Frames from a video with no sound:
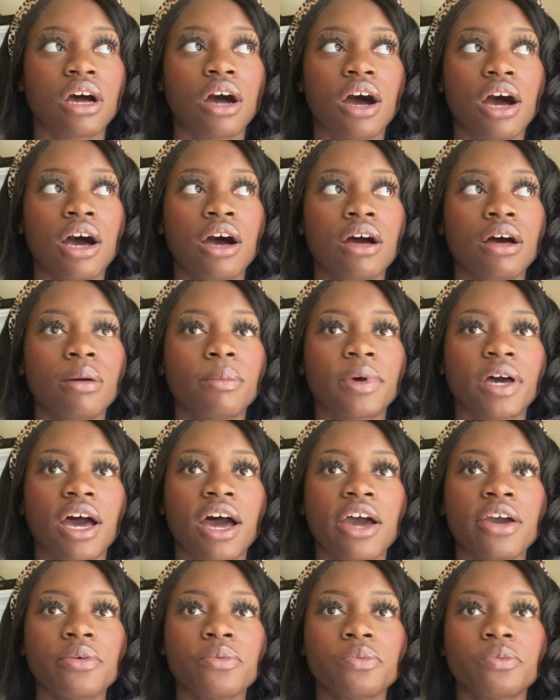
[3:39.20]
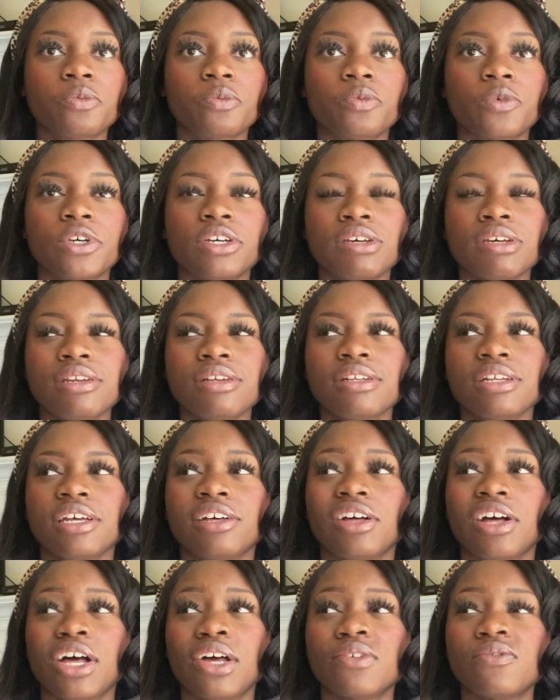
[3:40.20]
I would
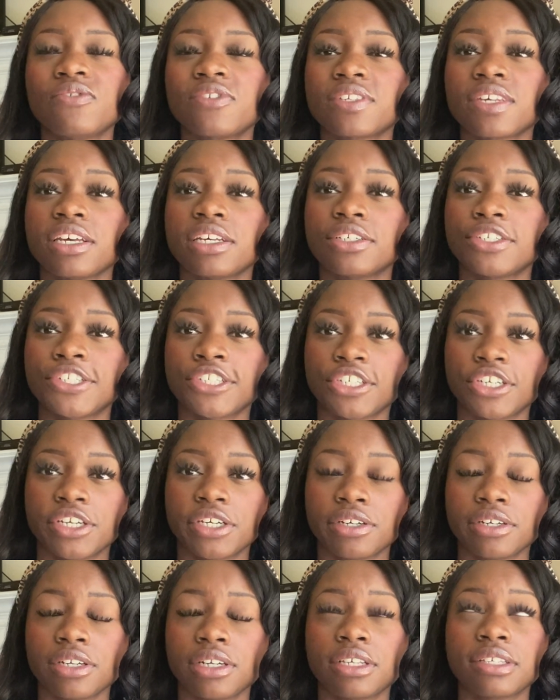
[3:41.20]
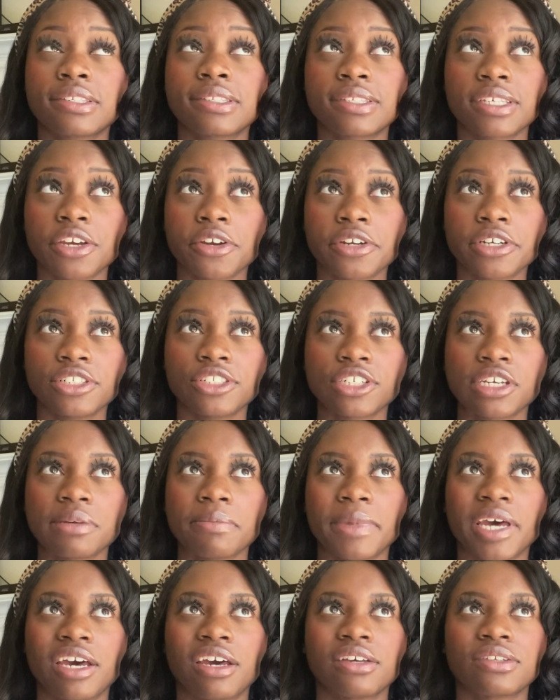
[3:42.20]
have said Sarah J.
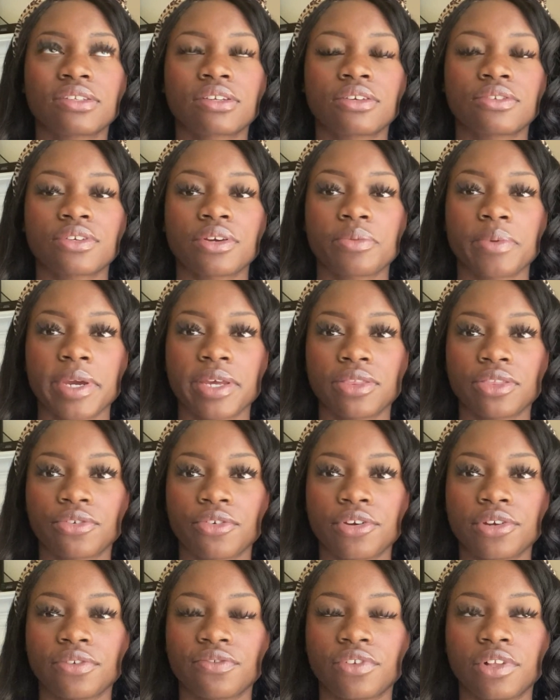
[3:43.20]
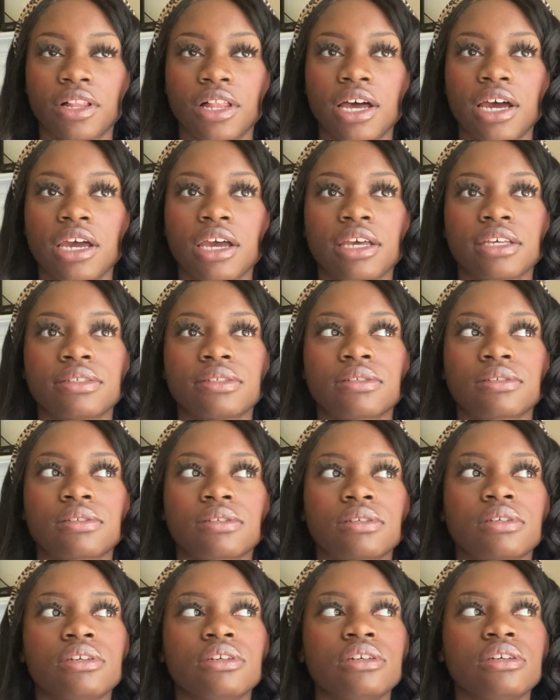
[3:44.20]
Maas, because I read Throne of
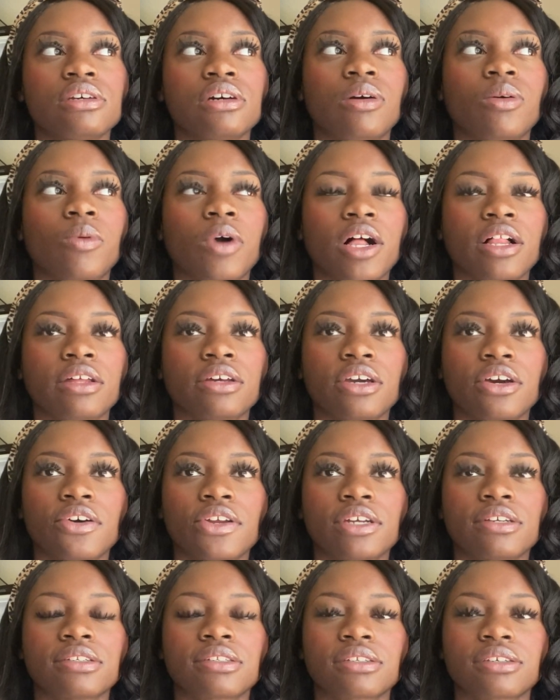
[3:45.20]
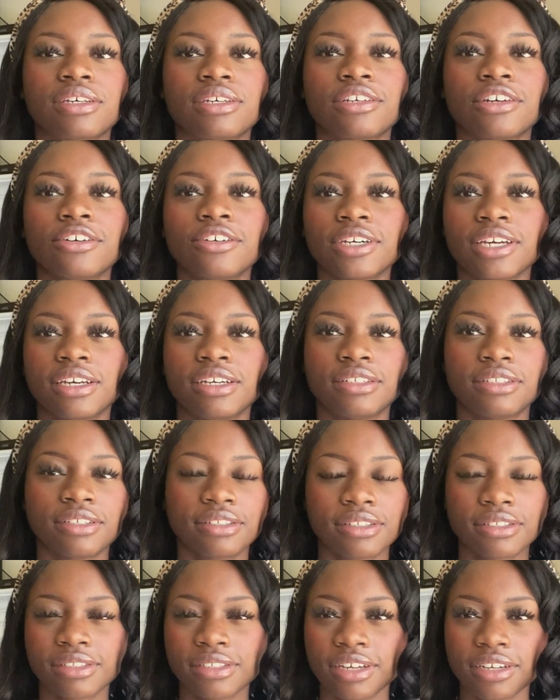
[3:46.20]
Glass a while ago, and I was like, okay,
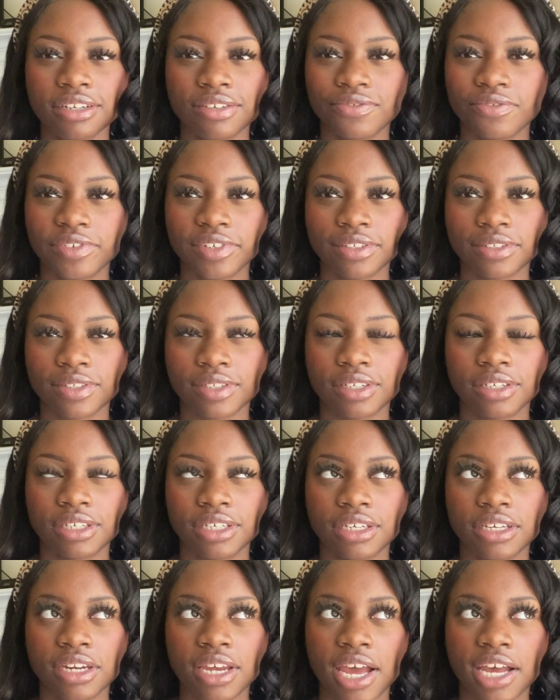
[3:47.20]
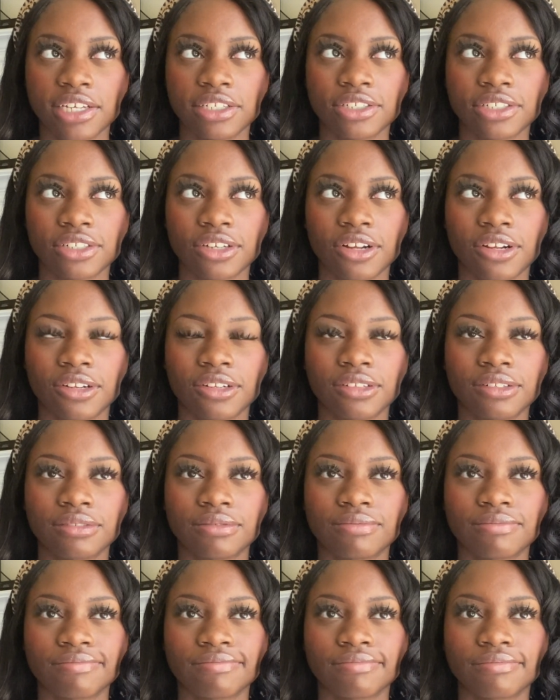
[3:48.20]
this is not even as good as y'all
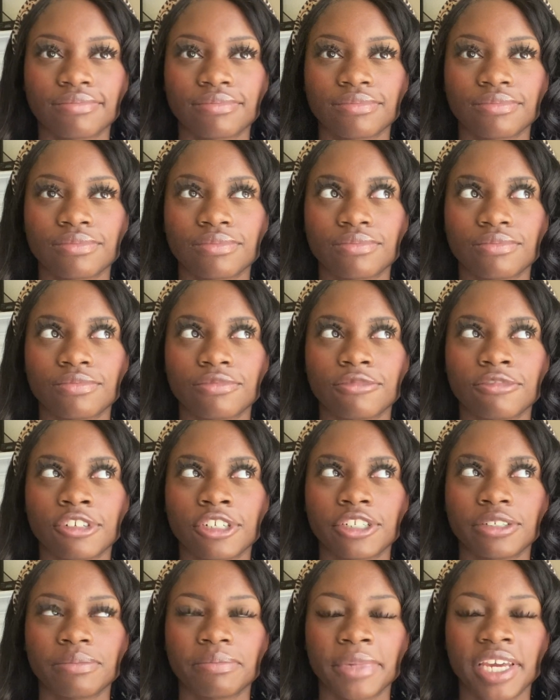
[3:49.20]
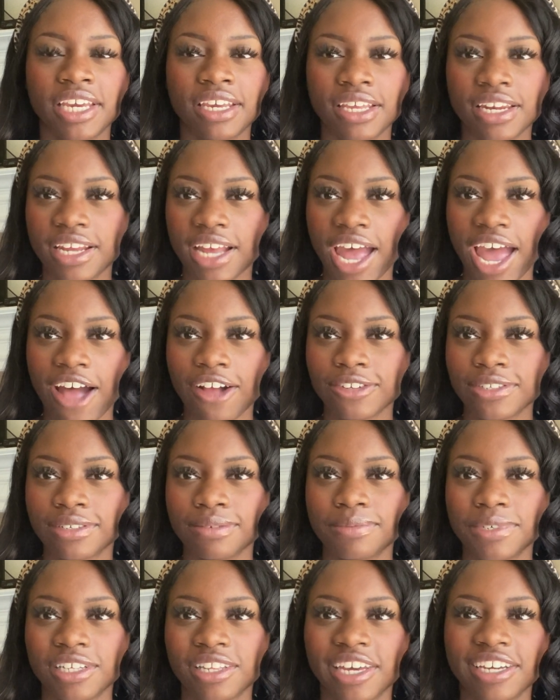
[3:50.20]
were making it out to
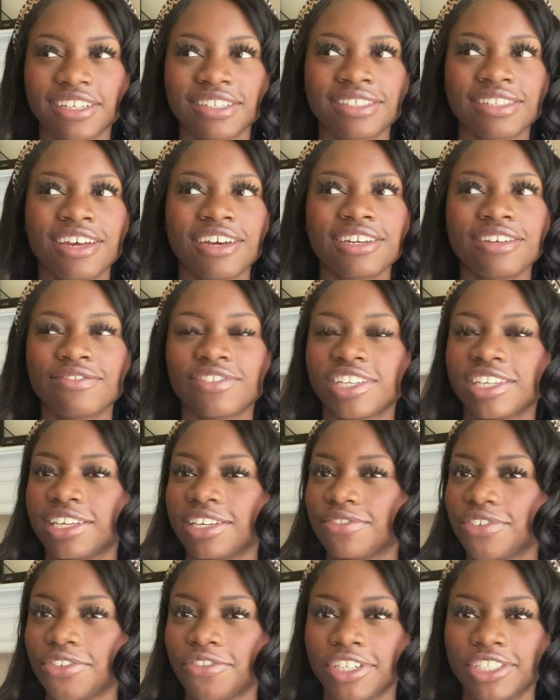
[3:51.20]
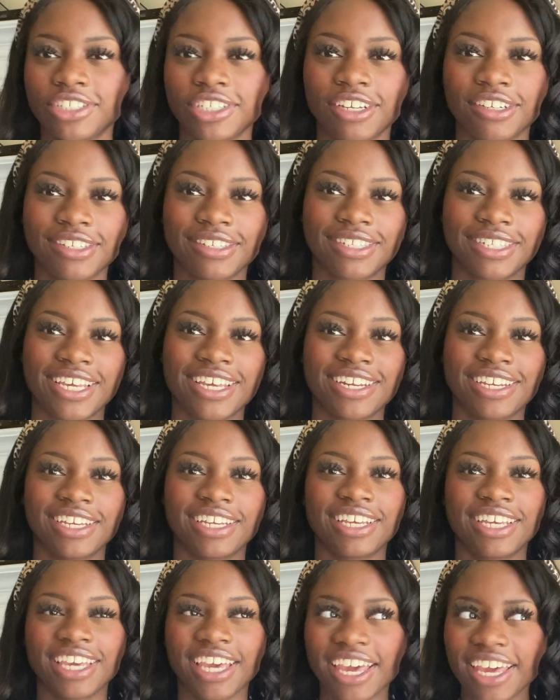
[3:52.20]
be. Like, it's not even giving what y'all said
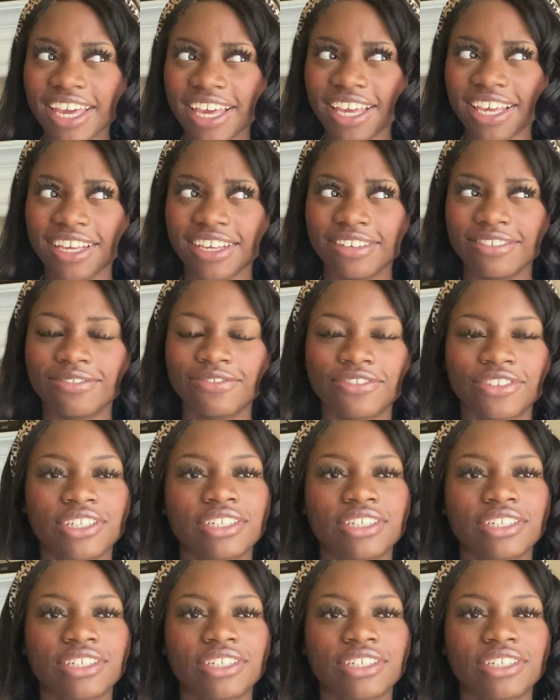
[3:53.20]
it gave.